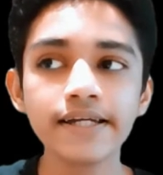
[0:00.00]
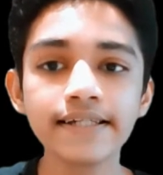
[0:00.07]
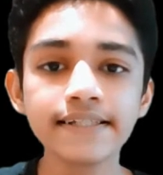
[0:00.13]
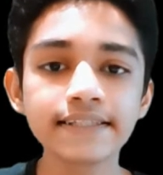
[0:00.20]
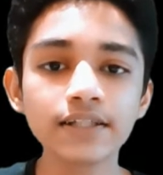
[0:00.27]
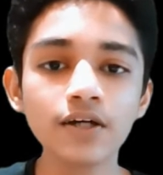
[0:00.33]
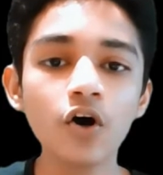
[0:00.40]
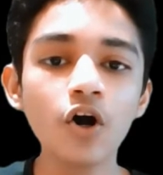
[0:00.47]

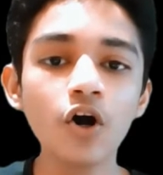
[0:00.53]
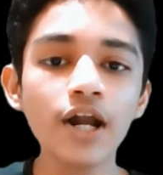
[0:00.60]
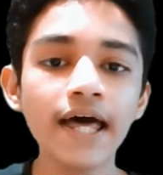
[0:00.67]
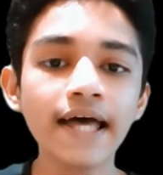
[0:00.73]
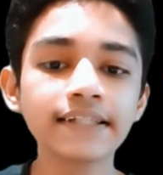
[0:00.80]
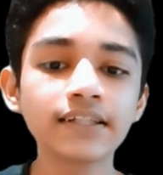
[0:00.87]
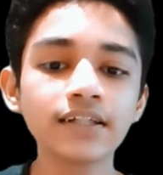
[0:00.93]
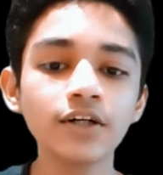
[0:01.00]
is called
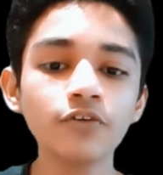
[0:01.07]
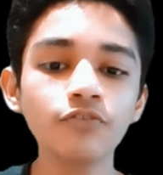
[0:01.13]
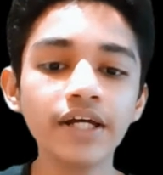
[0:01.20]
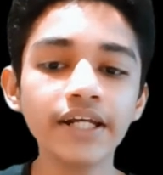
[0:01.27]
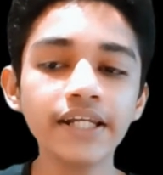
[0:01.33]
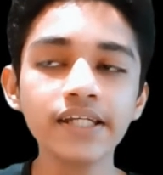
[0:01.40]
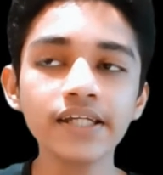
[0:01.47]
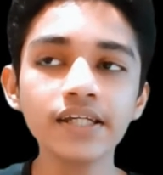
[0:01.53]
as a
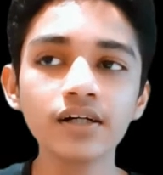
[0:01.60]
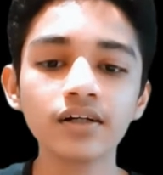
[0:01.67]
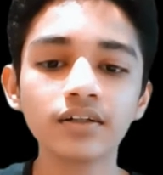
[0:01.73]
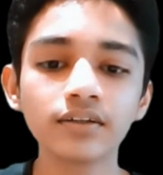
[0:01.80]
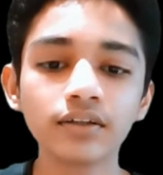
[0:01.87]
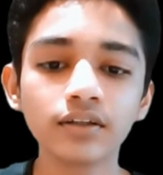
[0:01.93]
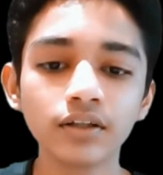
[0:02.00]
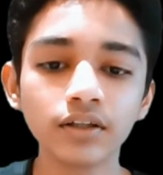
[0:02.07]
very
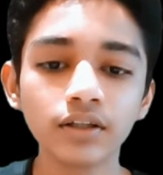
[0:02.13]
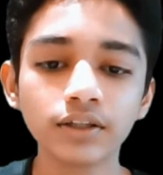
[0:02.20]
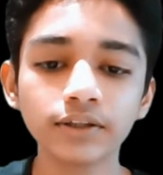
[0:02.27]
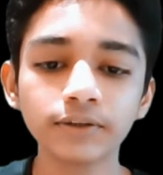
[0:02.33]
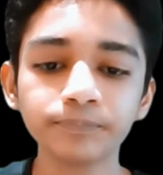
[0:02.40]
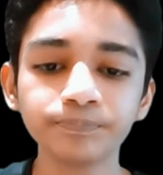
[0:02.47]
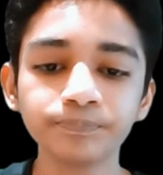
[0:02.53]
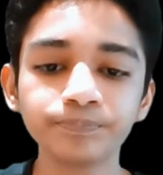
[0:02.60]

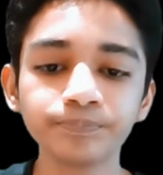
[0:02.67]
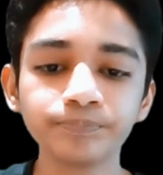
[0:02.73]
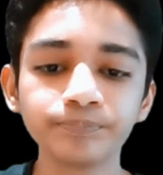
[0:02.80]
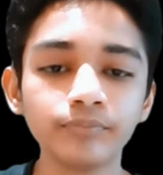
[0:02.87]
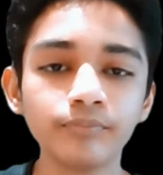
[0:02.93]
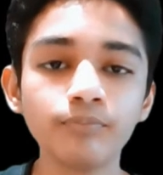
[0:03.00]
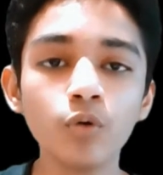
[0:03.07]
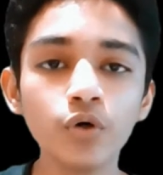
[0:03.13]

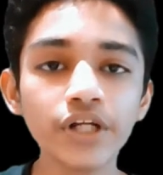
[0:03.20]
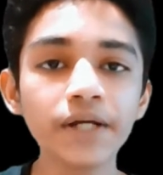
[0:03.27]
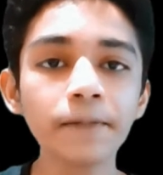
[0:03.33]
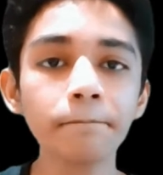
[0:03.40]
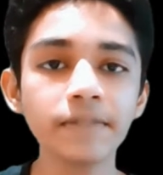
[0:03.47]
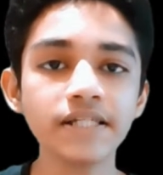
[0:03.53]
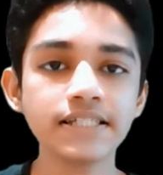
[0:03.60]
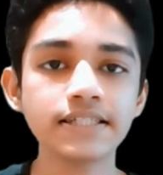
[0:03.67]

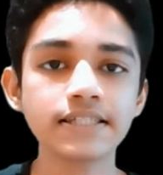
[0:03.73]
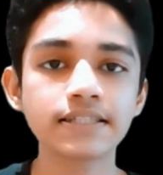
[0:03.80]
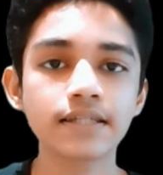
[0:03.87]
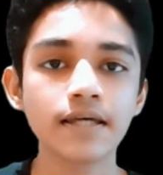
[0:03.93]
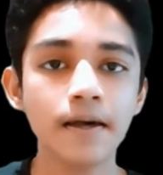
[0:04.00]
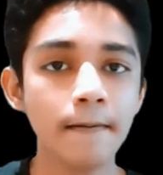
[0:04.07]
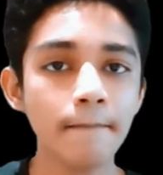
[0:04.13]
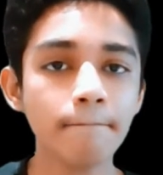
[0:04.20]
boring piece
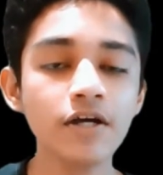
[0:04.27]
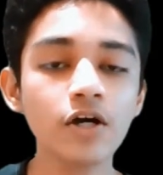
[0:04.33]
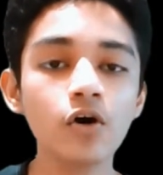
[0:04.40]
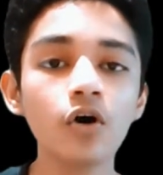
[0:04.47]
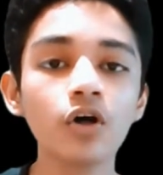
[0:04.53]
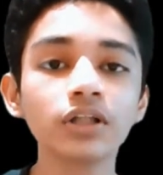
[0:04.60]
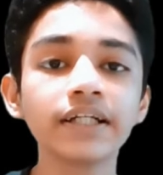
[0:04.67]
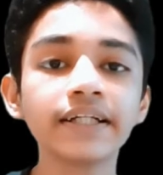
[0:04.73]

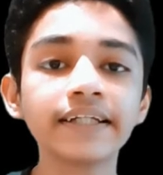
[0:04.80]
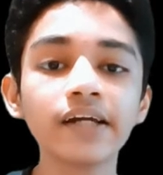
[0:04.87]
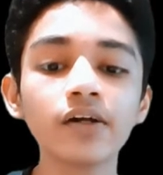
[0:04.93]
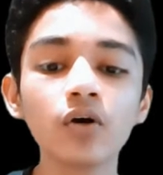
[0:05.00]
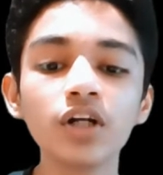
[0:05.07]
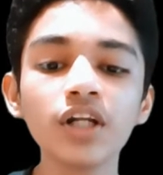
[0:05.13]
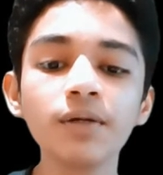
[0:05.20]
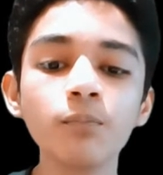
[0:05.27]
because it can
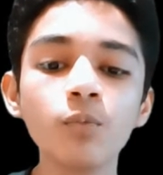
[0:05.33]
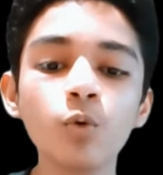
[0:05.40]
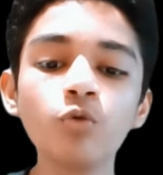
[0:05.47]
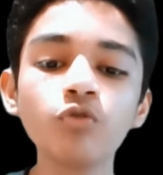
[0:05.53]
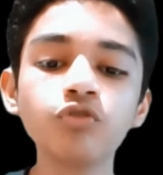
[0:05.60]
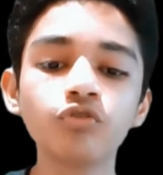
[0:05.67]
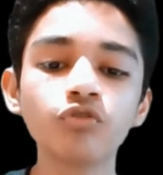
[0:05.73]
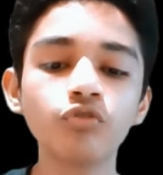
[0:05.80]
only
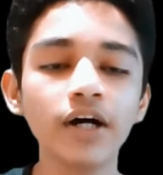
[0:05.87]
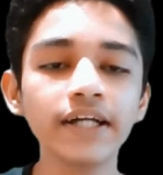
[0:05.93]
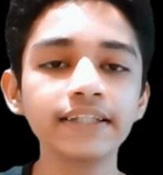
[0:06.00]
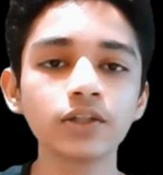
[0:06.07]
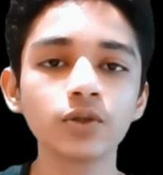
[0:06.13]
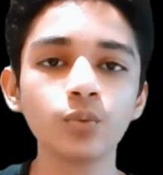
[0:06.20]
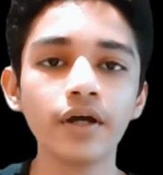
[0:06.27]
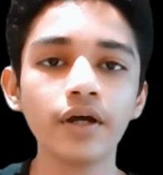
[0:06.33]
move
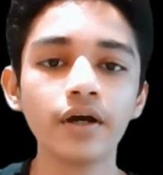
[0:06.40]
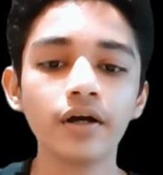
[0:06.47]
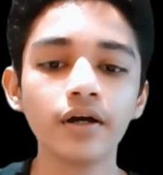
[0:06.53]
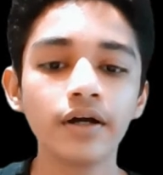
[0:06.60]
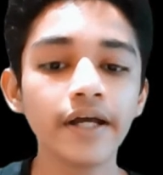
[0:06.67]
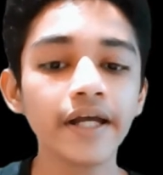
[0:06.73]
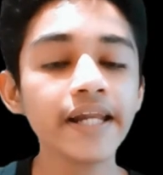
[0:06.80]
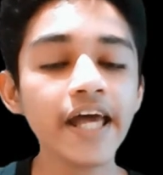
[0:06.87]
one square
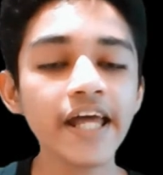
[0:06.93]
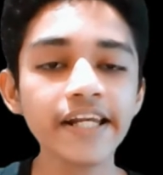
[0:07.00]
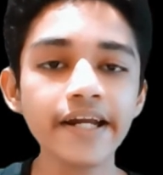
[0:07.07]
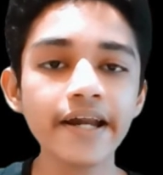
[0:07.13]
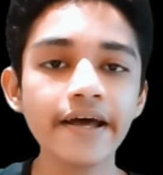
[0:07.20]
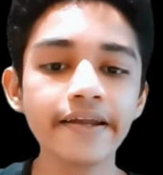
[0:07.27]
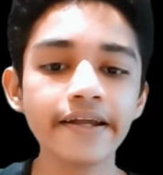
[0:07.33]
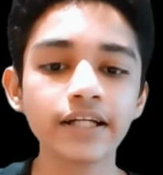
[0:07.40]
in
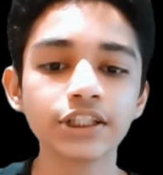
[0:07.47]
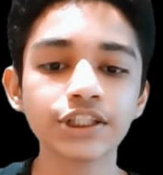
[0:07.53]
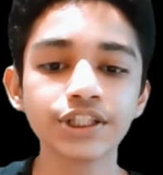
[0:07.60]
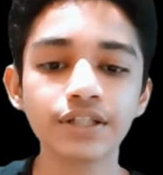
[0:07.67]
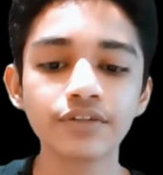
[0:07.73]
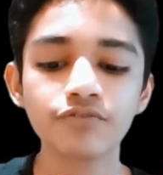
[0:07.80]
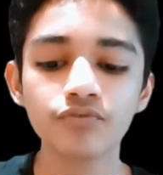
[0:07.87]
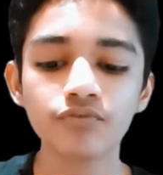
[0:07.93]
any
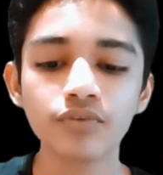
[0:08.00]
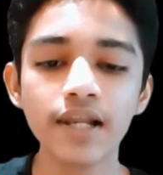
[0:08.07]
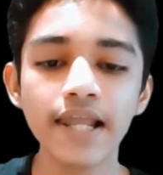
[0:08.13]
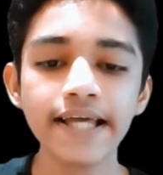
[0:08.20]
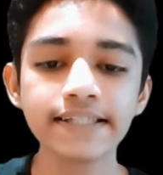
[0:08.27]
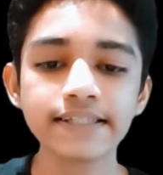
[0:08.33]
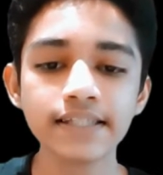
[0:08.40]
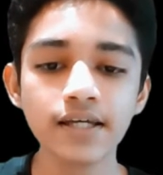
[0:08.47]
direction.
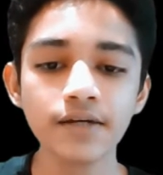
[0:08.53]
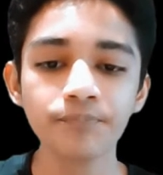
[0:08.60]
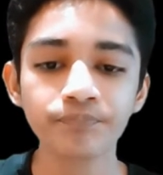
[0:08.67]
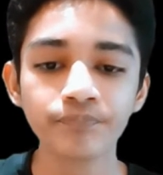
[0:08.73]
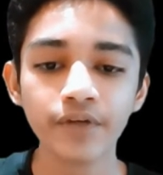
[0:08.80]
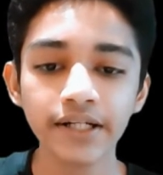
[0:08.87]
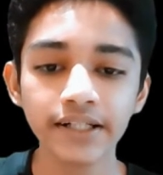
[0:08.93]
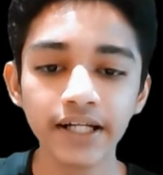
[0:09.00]
Like say
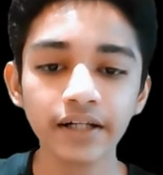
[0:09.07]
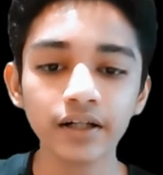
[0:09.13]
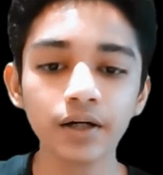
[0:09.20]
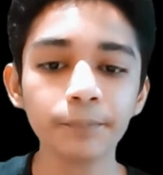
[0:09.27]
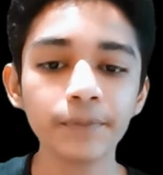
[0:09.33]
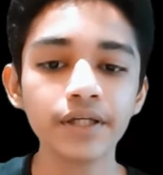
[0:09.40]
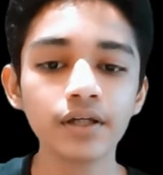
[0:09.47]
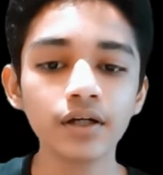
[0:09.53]
it can
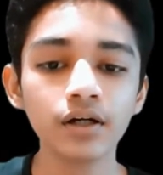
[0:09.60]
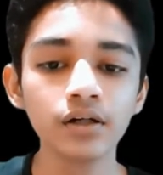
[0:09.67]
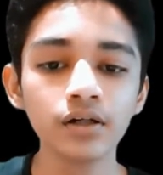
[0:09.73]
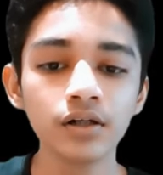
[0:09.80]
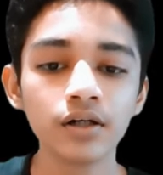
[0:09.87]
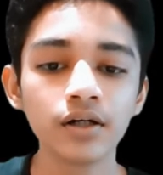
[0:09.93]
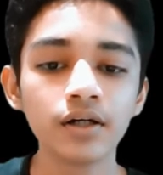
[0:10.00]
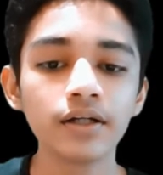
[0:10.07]
come here,
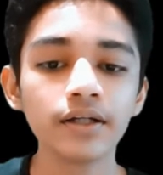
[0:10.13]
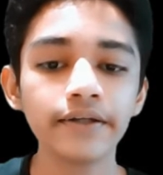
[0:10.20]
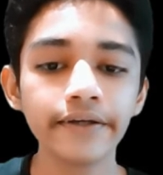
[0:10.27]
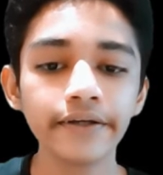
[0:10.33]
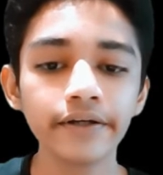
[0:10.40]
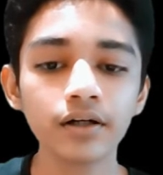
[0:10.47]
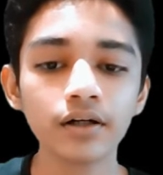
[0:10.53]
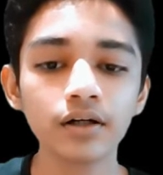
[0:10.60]

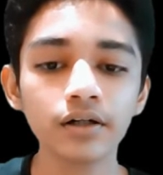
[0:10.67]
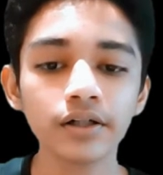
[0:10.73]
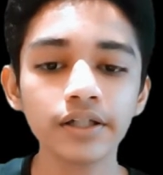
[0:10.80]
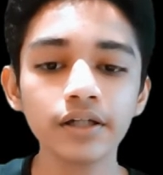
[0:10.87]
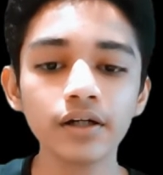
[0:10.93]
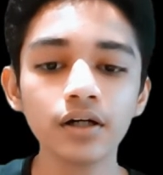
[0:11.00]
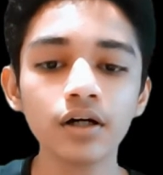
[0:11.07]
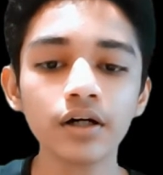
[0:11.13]
here,
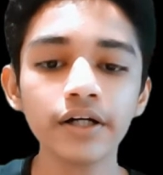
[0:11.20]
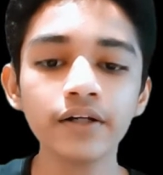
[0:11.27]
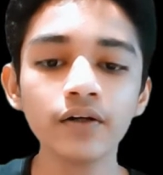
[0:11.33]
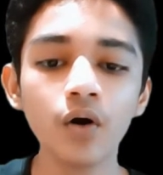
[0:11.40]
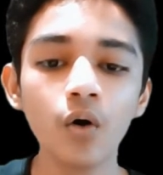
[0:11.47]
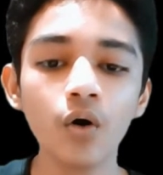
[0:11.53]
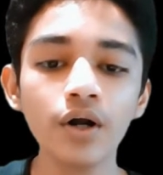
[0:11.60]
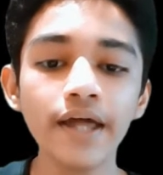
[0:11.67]
here, in
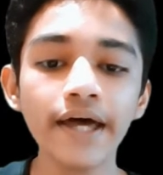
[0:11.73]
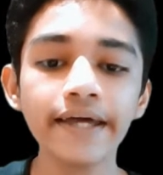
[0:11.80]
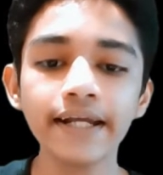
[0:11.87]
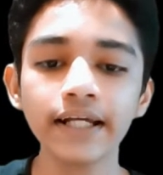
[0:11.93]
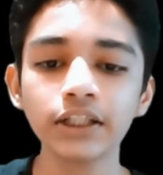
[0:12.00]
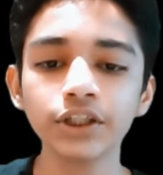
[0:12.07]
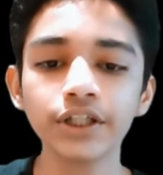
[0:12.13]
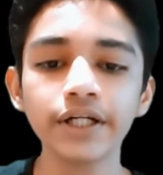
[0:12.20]
all
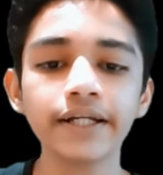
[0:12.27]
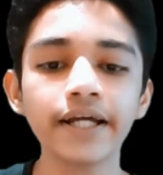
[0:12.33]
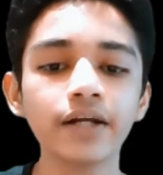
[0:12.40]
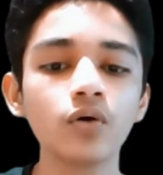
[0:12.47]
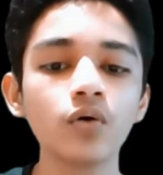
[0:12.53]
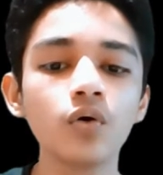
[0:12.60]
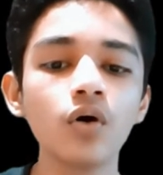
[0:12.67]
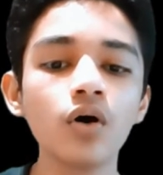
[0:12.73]
direction it
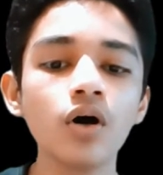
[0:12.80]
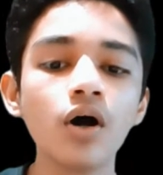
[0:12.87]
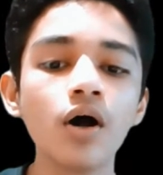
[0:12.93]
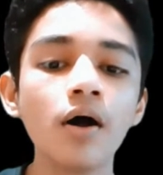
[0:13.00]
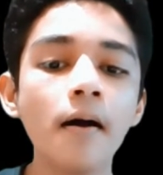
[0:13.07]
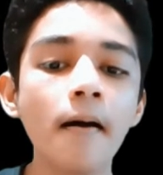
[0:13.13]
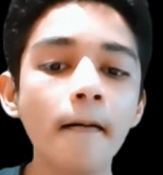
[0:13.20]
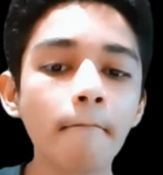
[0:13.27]
can go,
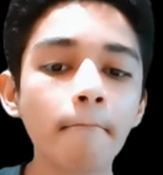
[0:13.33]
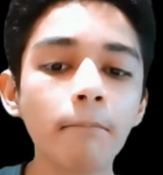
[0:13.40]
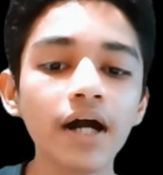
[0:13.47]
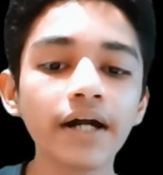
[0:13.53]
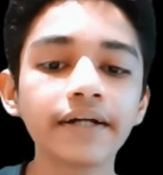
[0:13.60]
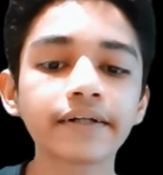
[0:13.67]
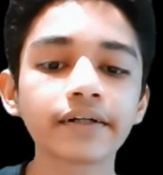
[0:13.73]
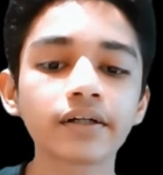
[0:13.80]

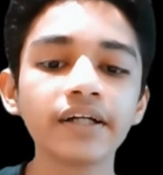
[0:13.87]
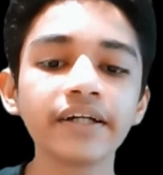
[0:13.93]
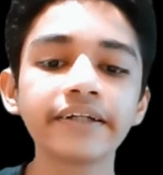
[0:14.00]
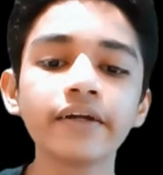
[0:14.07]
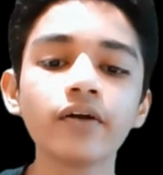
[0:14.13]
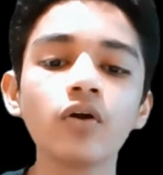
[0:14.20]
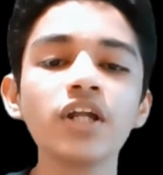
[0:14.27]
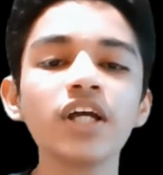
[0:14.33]
but it
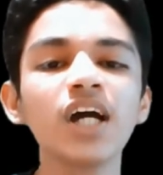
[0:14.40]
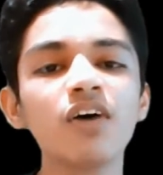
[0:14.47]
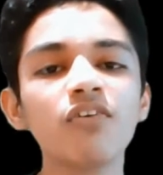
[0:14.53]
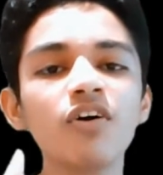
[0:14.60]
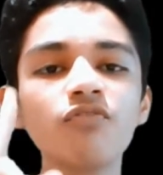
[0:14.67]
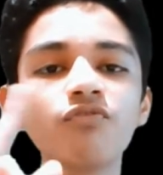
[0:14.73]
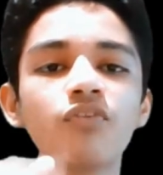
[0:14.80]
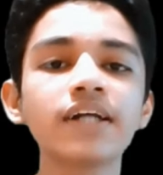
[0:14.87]
can only
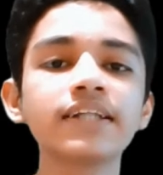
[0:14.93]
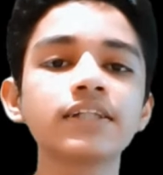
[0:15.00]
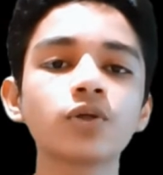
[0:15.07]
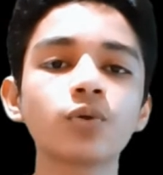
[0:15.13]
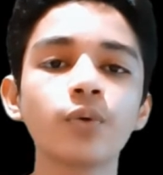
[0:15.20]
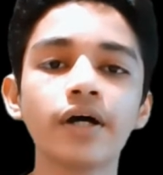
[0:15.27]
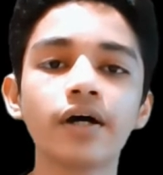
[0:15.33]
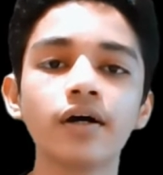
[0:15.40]
cover one
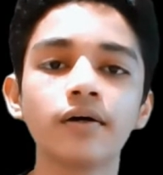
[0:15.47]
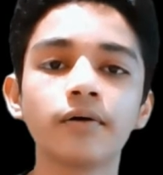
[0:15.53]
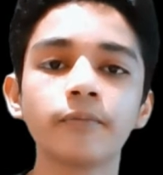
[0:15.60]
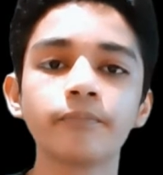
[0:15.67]
square.